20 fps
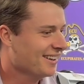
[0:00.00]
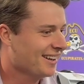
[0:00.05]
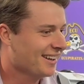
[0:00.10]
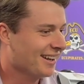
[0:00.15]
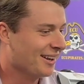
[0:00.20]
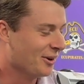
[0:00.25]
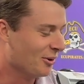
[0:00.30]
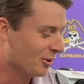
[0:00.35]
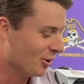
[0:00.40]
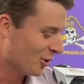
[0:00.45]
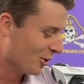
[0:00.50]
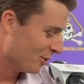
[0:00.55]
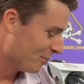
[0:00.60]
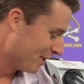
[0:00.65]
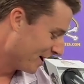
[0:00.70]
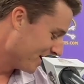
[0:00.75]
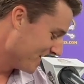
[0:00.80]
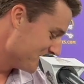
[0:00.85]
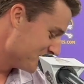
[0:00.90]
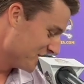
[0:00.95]
I don't own a
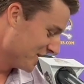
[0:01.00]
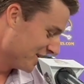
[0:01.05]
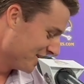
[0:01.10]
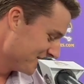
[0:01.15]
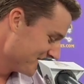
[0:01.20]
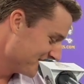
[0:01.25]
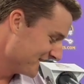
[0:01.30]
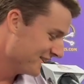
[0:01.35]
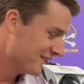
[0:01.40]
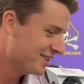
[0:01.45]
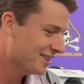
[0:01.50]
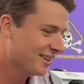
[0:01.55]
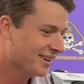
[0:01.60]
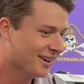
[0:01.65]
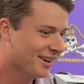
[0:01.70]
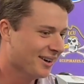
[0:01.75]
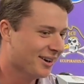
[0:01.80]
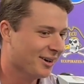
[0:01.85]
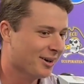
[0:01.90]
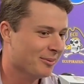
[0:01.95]
pair of jeans,
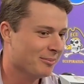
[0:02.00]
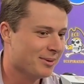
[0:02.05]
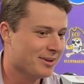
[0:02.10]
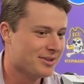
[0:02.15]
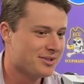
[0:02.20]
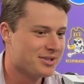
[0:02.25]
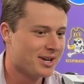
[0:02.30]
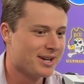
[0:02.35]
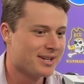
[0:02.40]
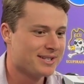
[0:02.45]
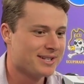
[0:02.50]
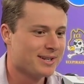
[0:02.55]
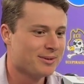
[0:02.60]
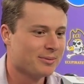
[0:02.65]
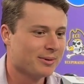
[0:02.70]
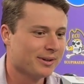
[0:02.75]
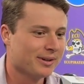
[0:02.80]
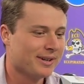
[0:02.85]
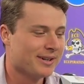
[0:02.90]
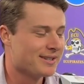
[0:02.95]
and JC
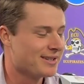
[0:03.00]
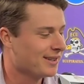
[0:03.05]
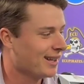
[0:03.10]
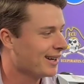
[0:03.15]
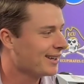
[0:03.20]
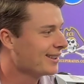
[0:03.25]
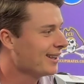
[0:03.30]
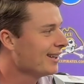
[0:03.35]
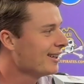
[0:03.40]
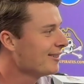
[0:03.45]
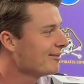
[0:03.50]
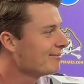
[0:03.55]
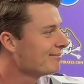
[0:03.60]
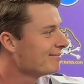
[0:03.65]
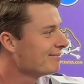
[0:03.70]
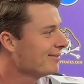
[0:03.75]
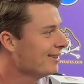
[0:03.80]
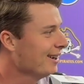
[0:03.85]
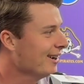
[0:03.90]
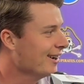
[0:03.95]
really doesn't like that.
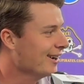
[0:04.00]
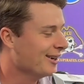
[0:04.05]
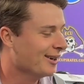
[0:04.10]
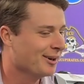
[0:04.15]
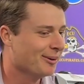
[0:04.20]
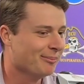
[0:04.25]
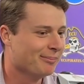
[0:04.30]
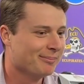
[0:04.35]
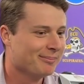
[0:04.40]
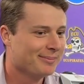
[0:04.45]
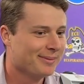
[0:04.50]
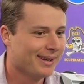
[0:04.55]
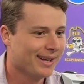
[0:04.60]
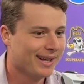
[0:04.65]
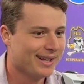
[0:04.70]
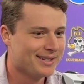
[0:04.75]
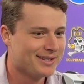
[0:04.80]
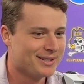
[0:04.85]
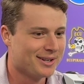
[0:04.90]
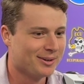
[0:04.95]

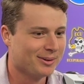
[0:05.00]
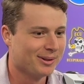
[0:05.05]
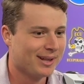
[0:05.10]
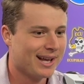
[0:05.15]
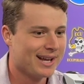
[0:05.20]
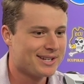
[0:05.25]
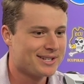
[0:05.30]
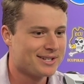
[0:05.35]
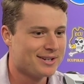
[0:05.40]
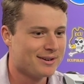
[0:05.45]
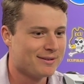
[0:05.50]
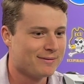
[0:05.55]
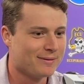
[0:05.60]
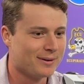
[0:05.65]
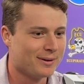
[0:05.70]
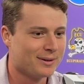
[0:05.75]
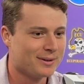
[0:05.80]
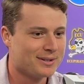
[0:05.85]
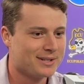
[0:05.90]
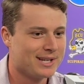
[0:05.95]
And so last year
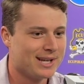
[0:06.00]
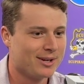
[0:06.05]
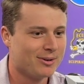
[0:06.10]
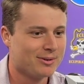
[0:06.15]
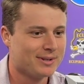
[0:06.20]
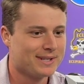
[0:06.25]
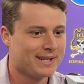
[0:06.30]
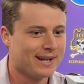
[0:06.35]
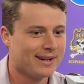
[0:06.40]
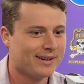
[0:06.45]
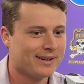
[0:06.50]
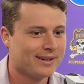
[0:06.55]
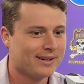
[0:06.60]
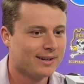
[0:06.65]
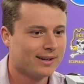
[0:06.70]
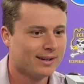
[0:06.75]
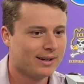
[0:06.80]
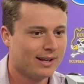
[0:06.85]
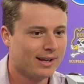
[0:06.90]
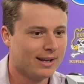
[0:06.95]
for Secret Santa,
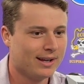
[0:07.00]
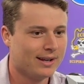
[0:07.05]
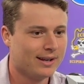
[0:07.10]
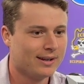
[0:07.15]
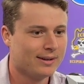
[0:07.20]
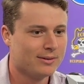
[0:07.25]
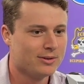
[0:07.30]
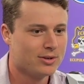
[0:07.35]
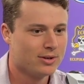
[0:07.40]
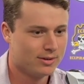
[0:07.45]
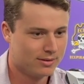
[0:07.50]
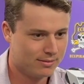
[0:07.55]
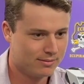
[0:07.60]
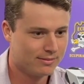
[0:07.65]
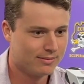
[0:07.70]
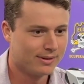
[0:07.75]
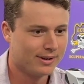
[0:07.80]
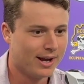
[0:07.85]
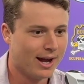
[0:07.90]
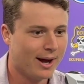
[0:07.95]
he
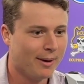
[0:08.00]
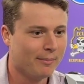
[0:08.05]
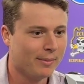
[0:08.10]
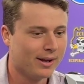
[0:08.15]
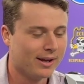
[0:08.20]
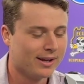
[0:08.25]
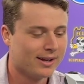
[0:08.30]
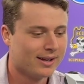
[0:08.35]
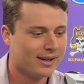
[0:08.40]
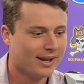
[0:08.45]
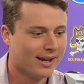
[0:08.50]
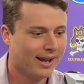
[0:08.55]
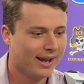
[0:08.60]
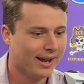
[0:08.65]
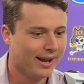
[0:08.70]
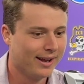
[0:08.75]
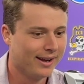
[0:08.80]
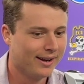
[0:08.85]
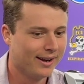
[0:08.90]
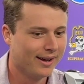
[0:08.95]
got me,
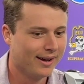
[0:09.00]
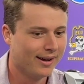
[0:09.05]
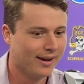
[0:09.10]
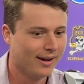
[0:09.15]
and